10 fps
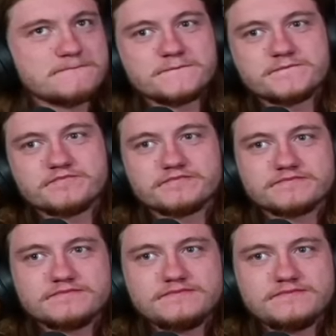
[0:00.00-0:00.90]

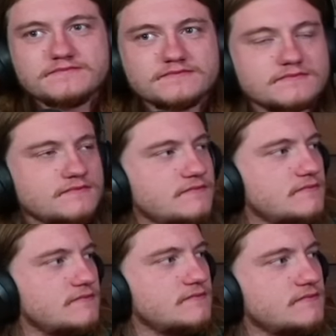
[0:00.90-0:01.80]

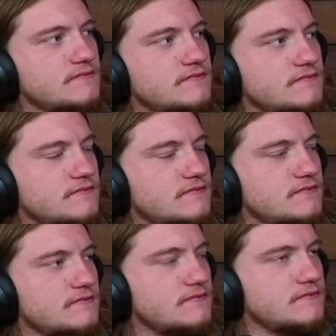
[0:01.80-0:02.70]

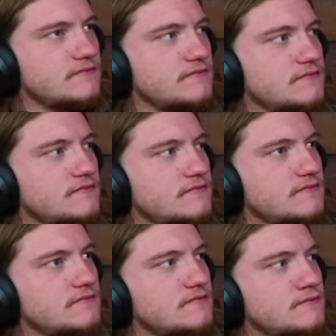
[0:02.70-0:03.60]

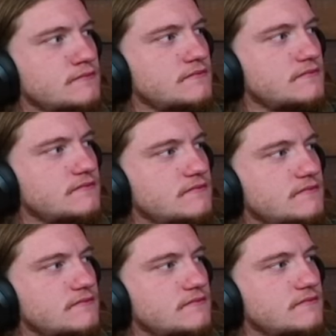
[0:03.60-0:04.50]

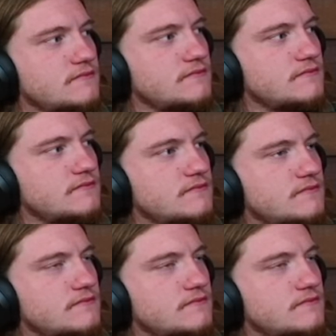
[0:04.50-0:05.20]
(silent)